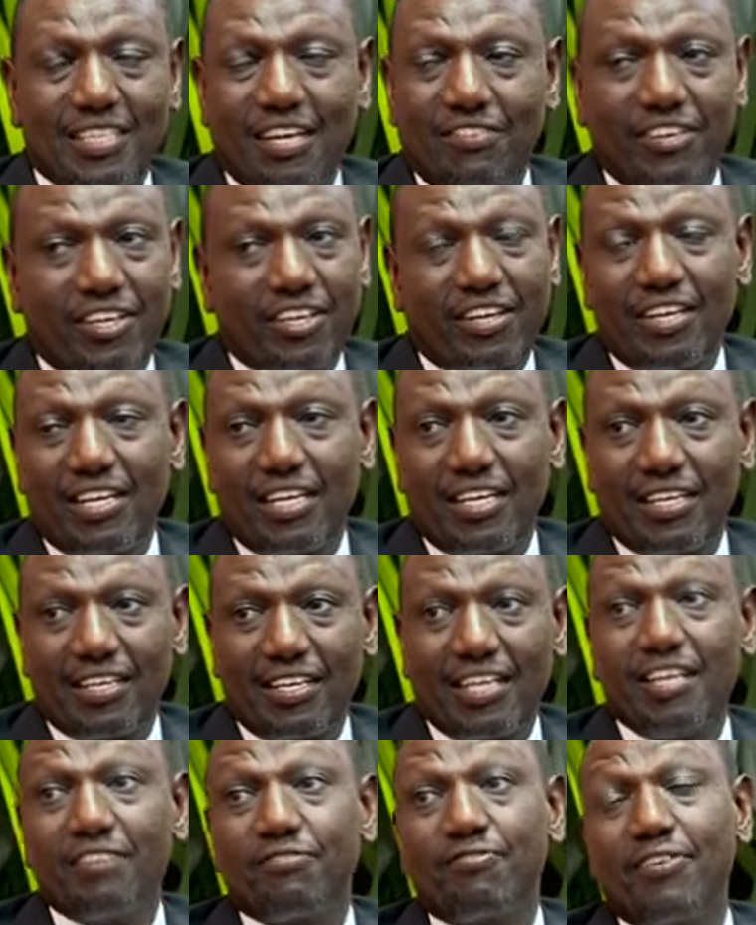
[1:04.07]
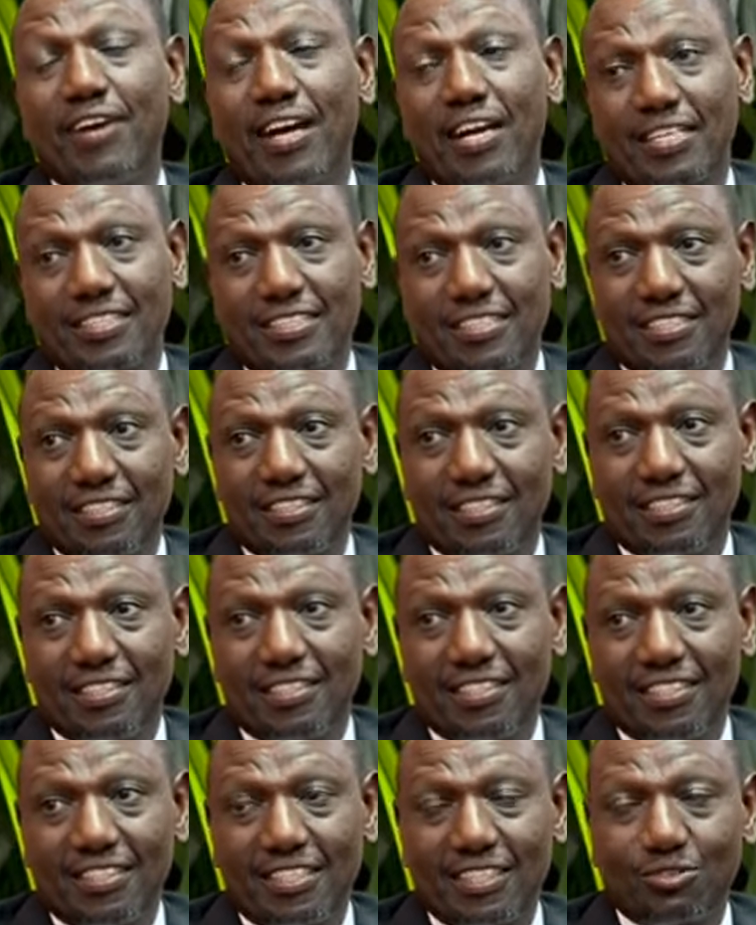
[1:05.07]
are very clear. In fact,
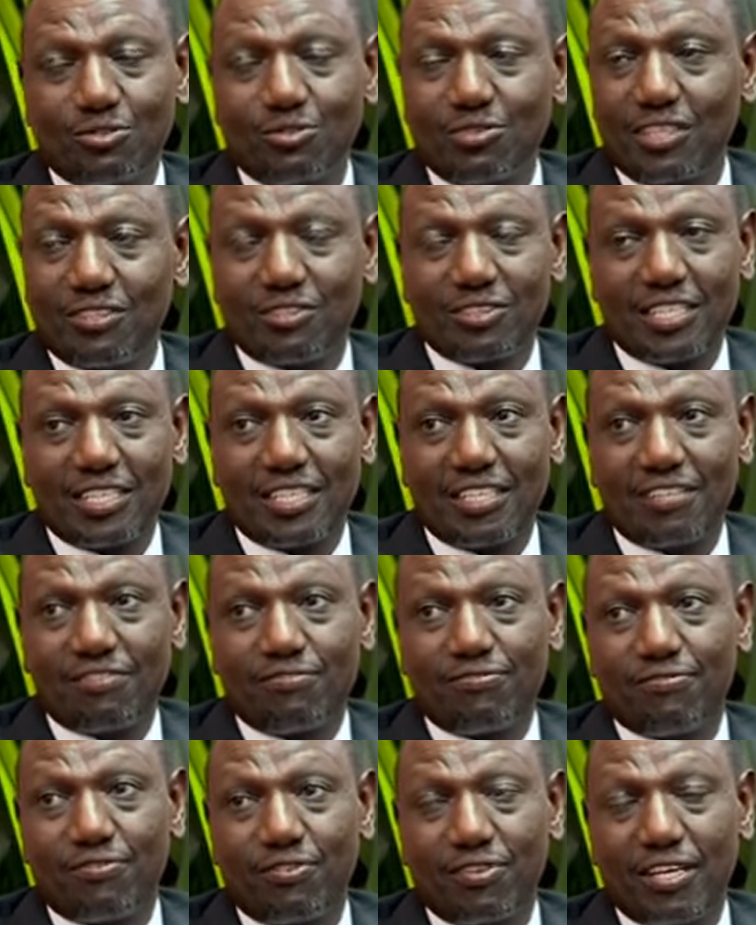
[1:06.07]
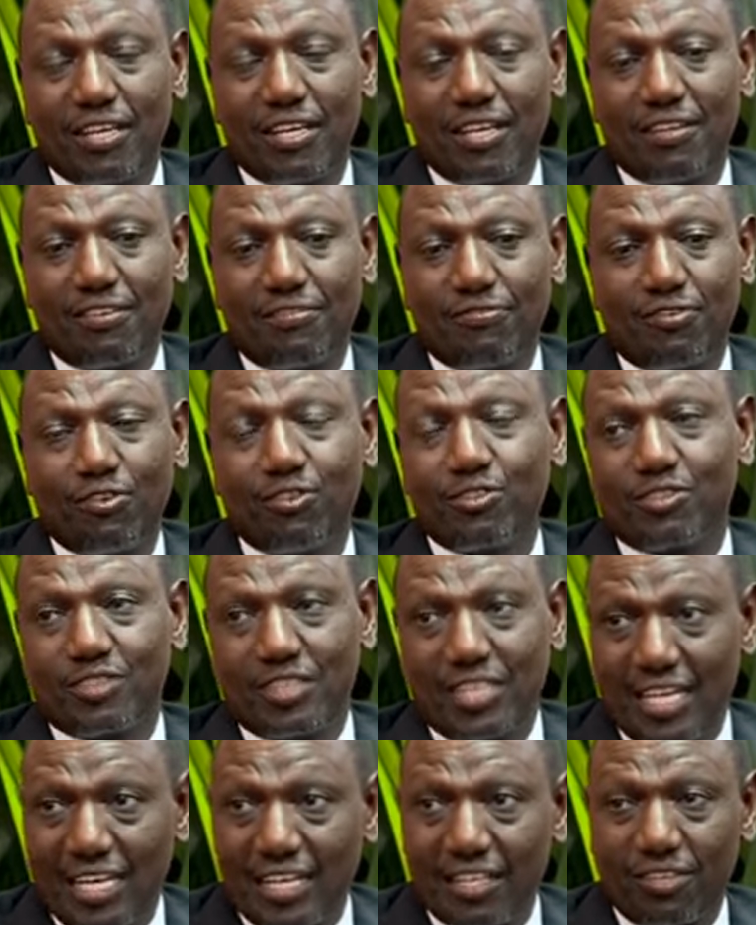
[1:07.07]
in the 2004
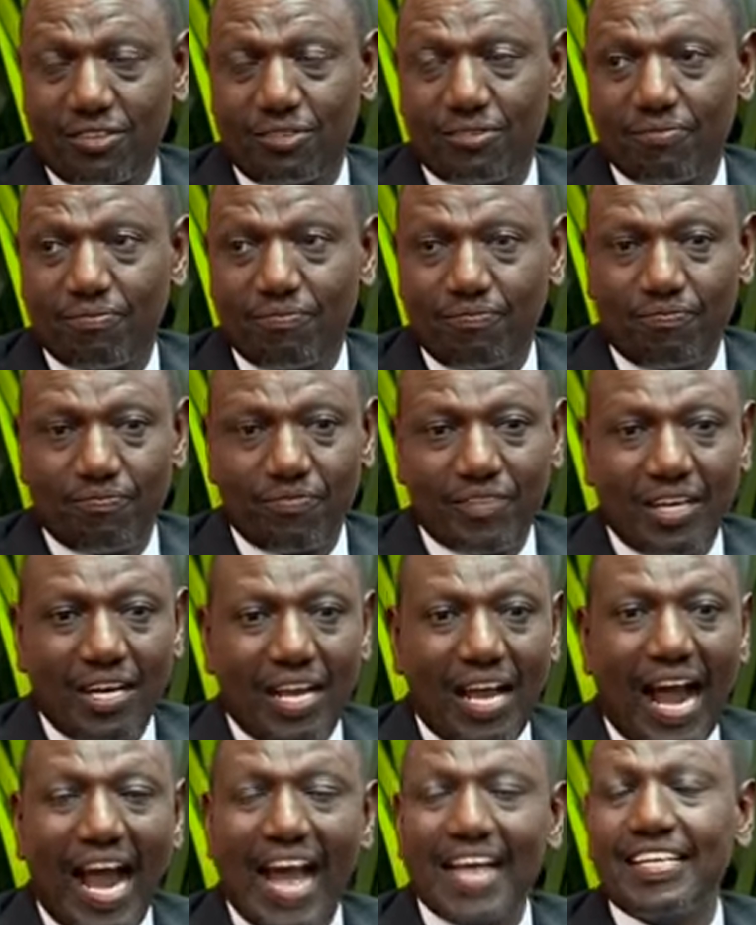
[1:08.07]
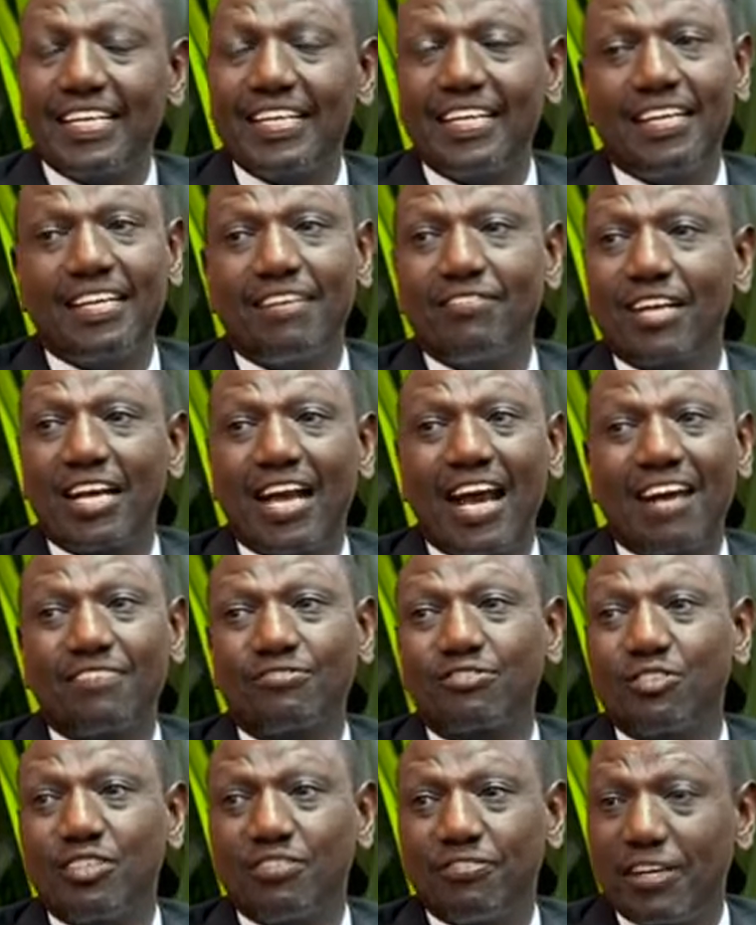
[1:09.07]
scenario, I didn't even
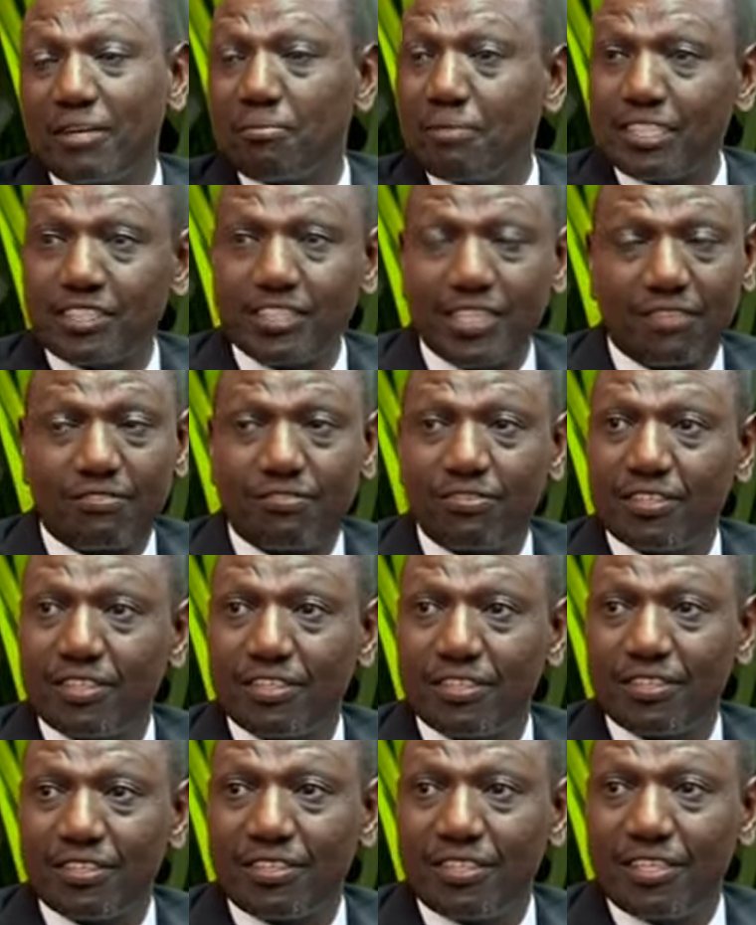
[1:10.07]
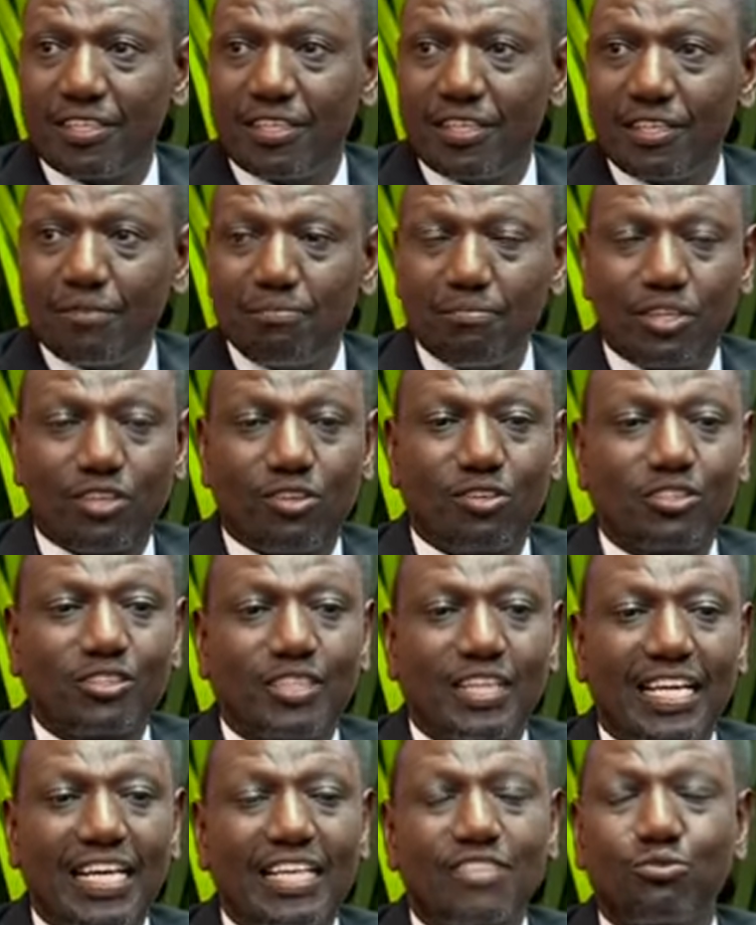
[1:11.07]
have to defend myself because
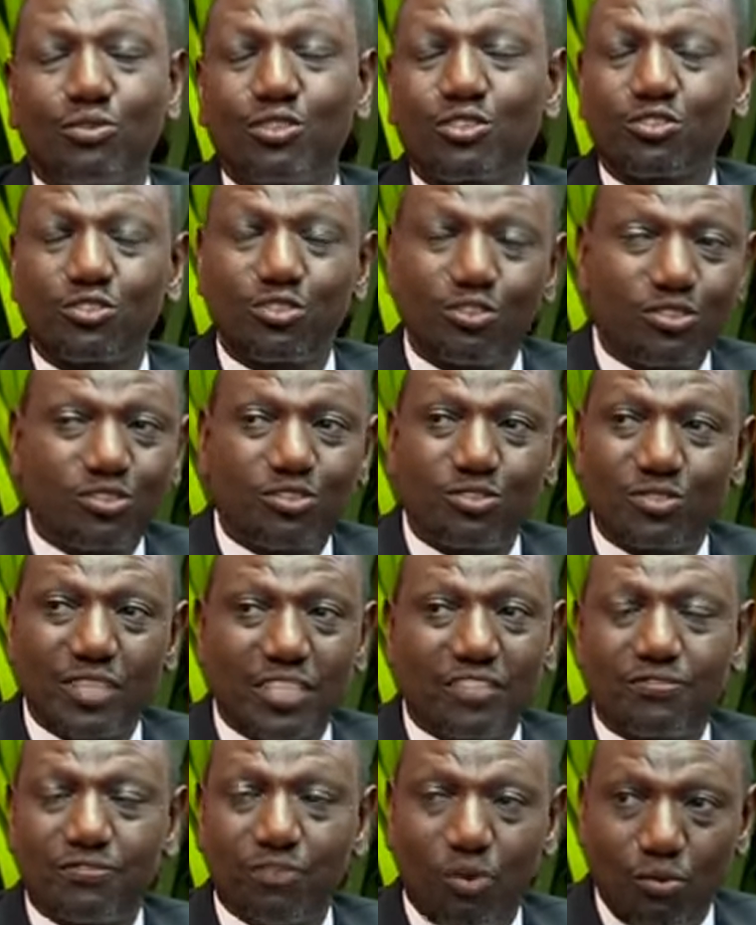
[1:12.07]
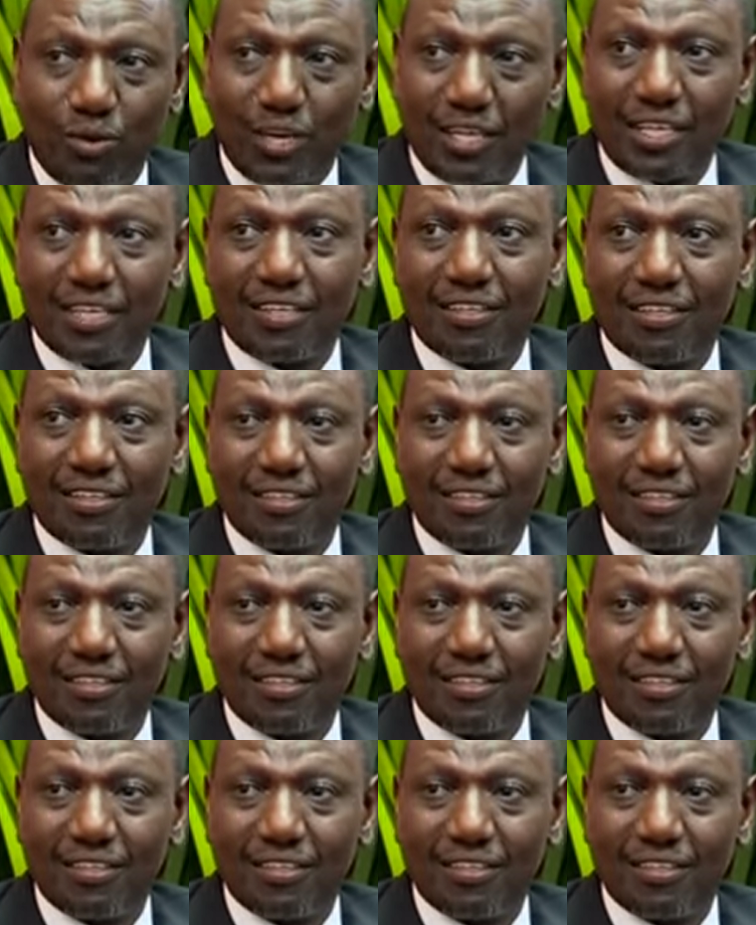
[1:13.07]
the case was so straightforward,